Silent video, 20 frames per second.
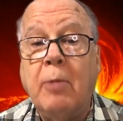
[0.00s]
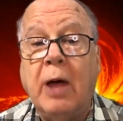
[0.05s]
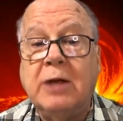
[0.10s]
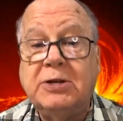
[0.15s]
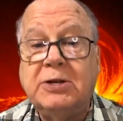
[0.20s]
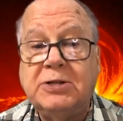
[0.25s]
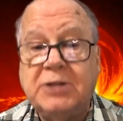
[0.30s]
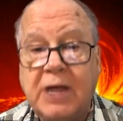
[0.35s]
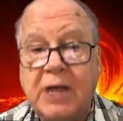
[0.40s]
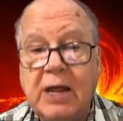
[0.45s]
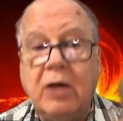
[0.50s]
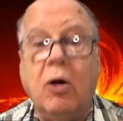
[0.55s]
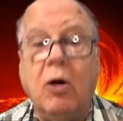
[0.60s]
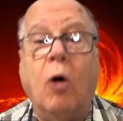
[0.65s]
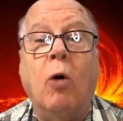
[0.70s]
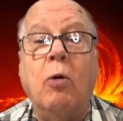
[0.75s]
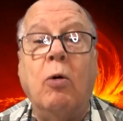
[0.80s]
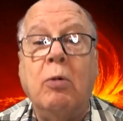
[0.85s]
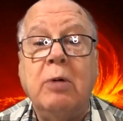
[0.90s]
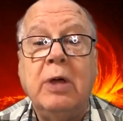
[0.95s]
a
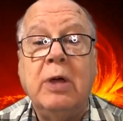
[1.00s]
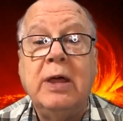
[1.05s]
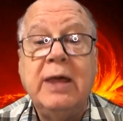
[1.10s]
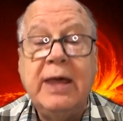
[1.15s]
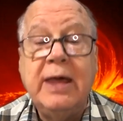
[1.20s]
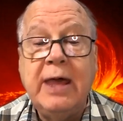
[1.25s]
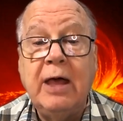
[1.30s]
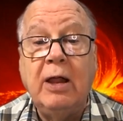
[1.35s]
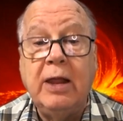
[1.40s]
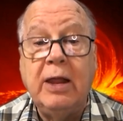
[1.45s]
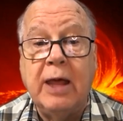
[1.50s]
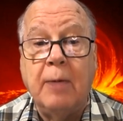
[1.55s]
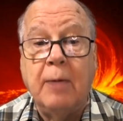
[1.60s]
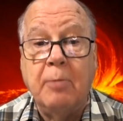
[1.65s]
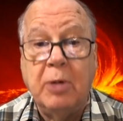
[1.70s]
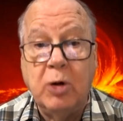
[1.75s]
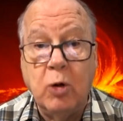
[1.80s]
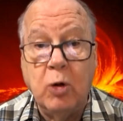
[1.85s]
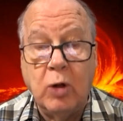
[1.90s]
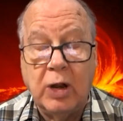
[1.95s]
single helium
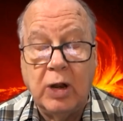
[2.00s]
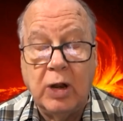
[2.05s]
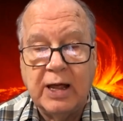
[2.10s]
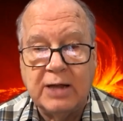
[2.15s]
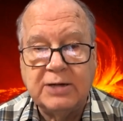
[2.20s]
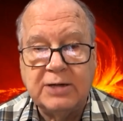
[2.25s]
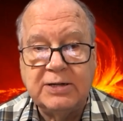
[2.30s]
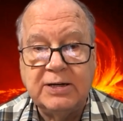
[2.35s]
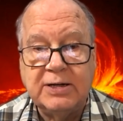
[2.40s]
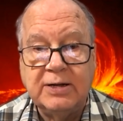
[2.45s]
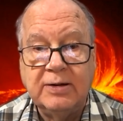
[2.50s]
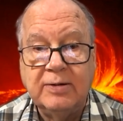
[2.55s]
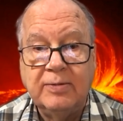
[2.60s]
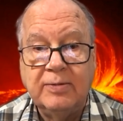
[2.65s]
nucleus.